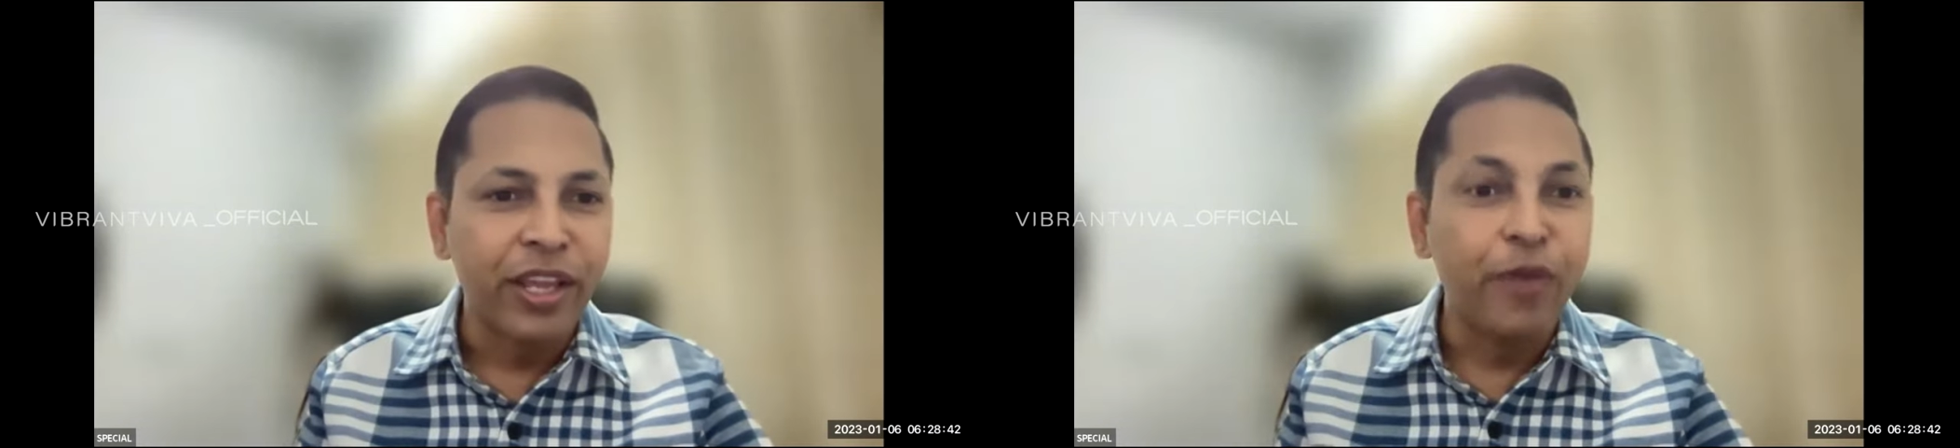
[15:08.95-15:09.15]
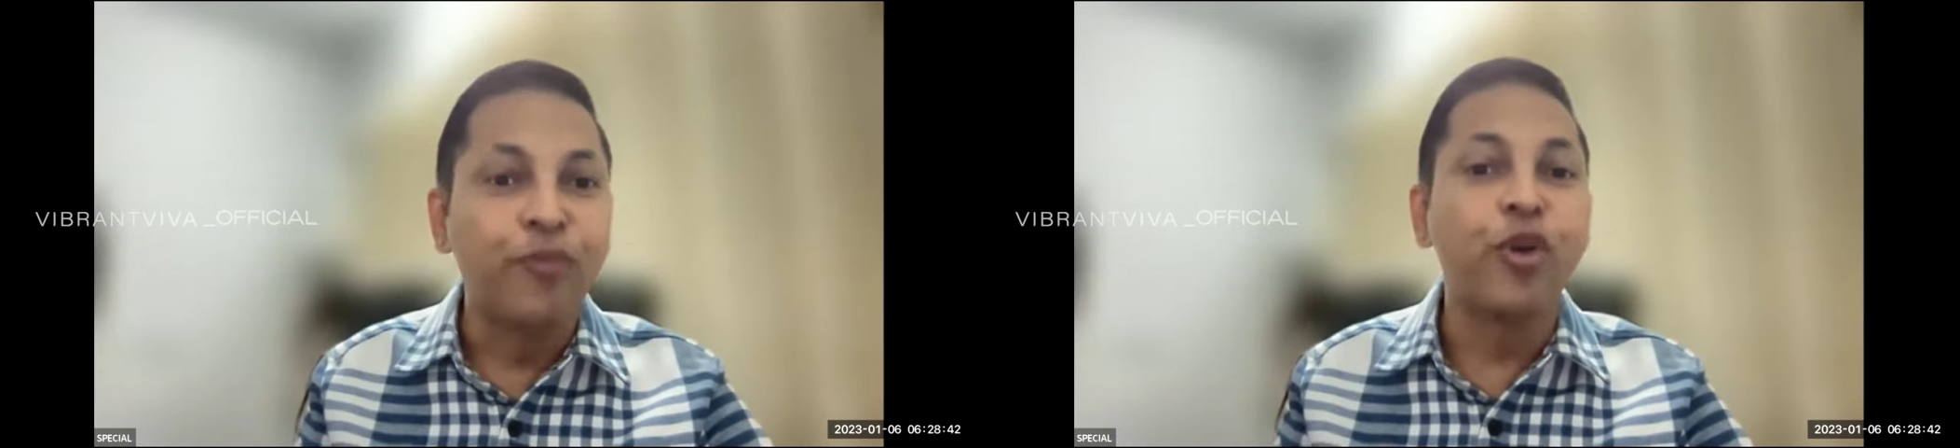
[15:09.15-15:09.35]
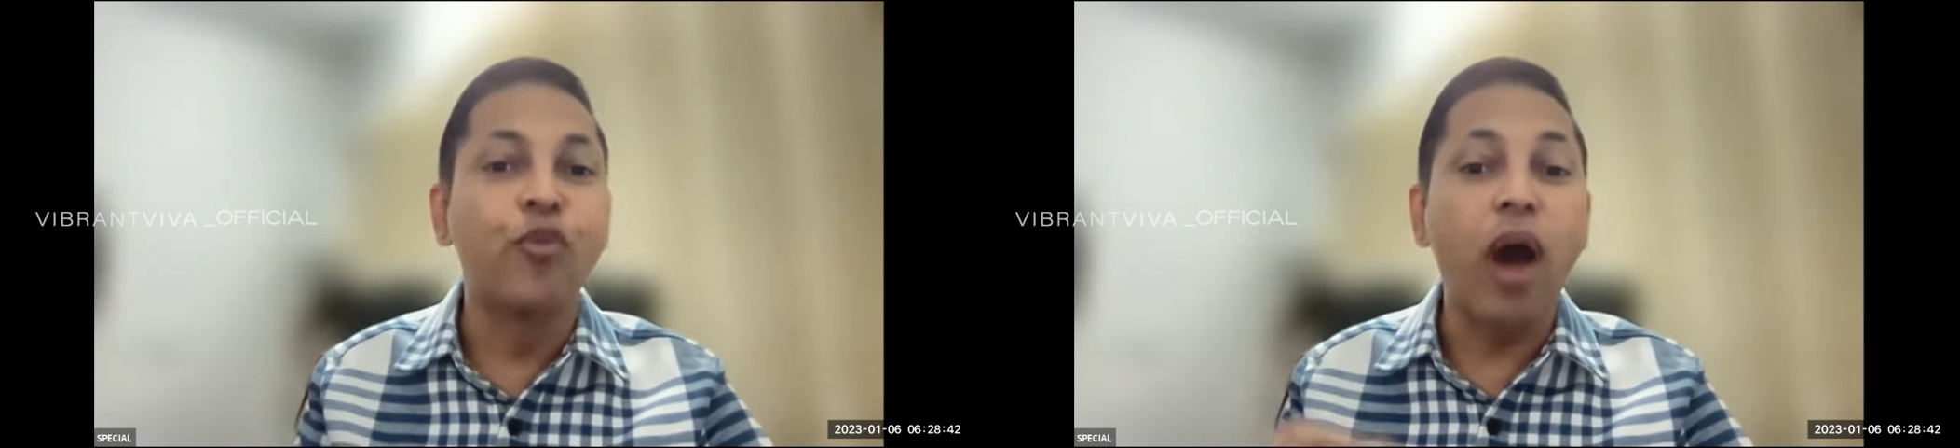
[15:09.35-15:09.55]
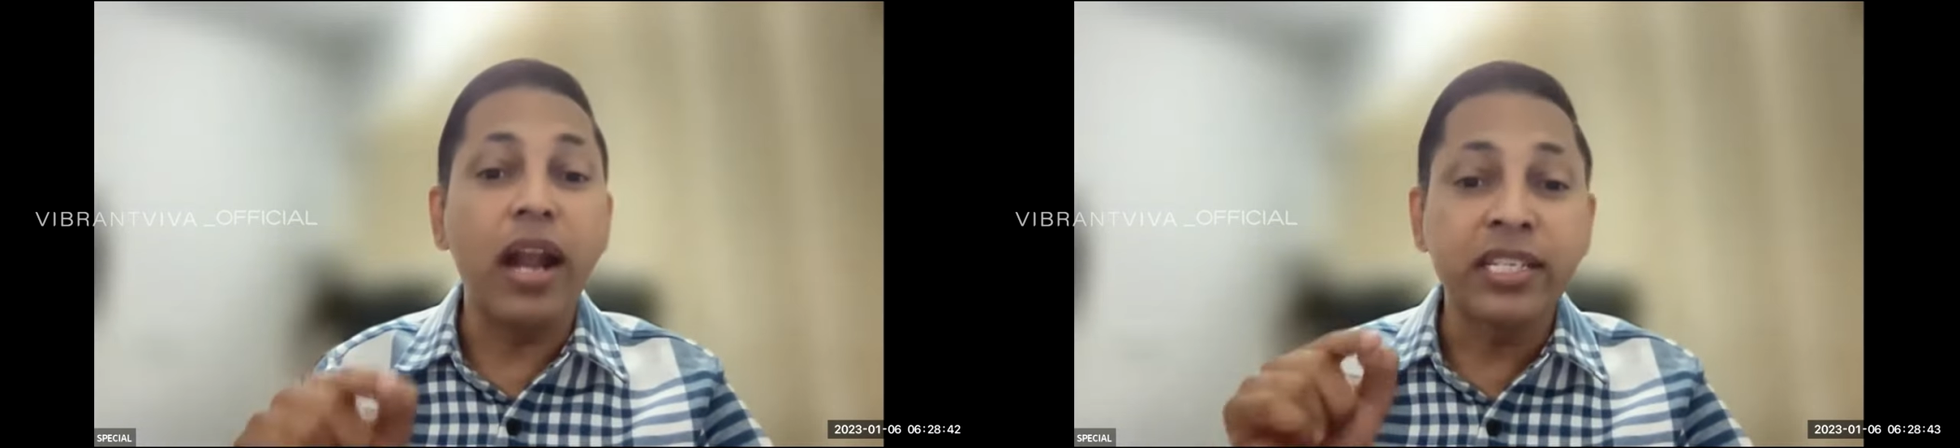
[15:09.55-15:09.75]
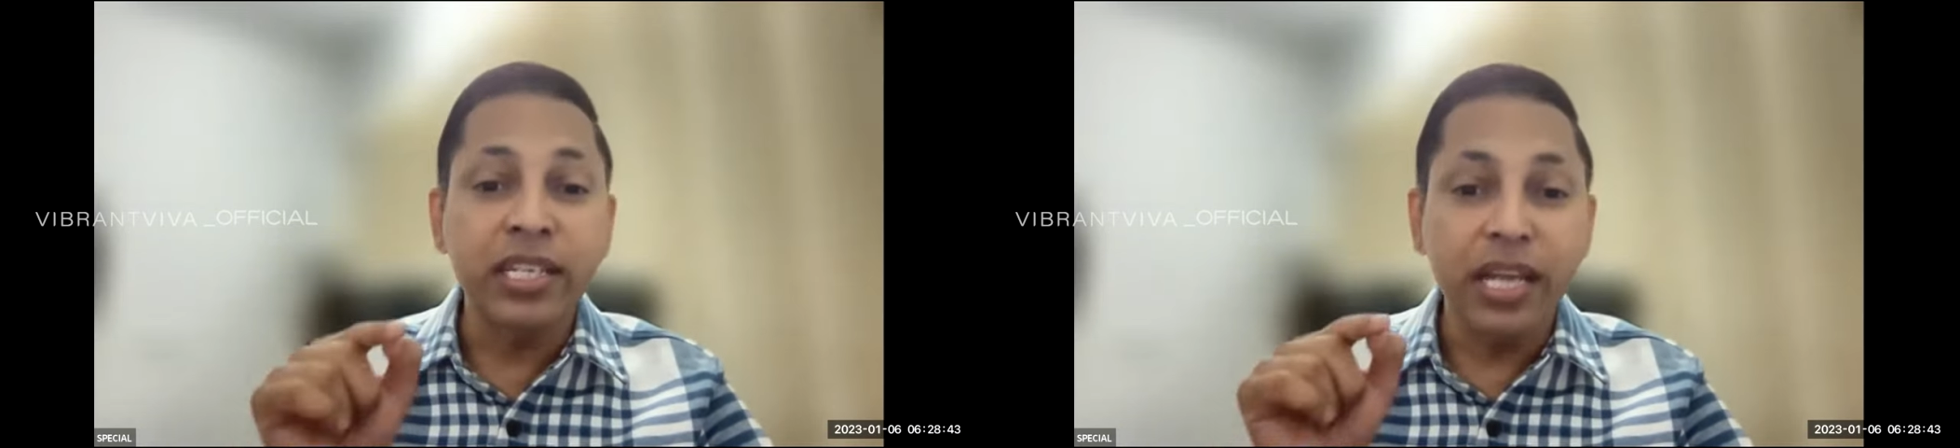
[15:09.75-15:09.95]
if you
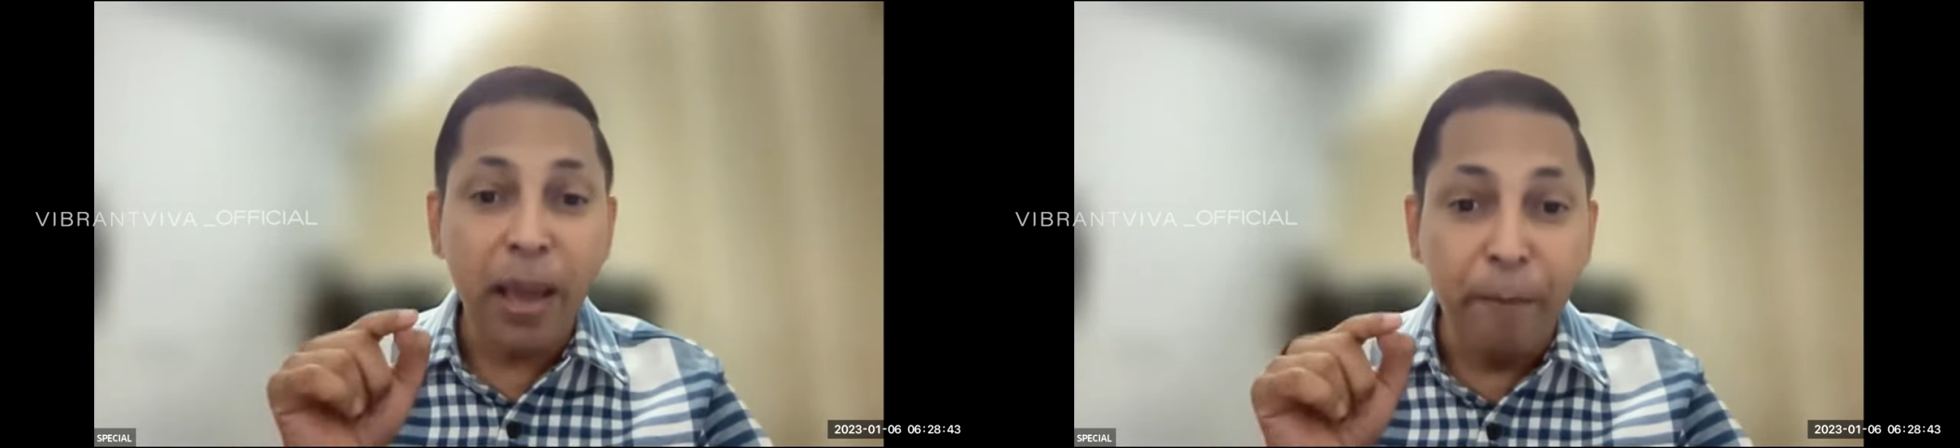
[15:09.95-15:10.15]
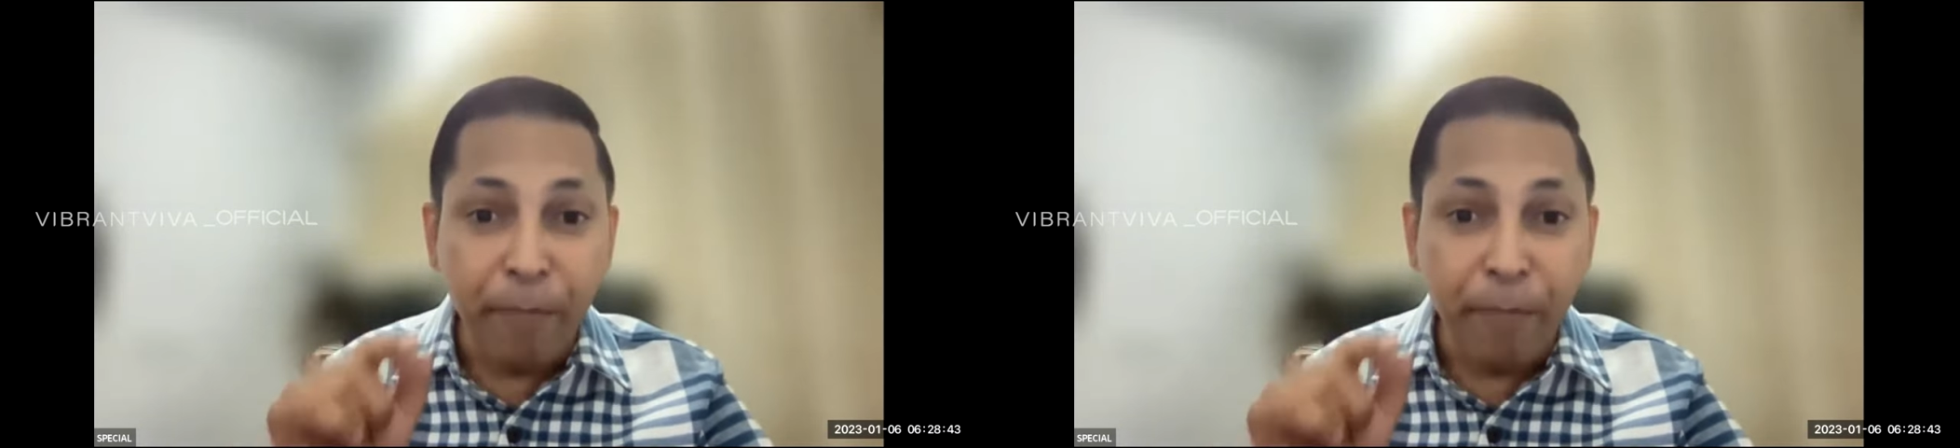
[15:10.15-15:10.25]
want a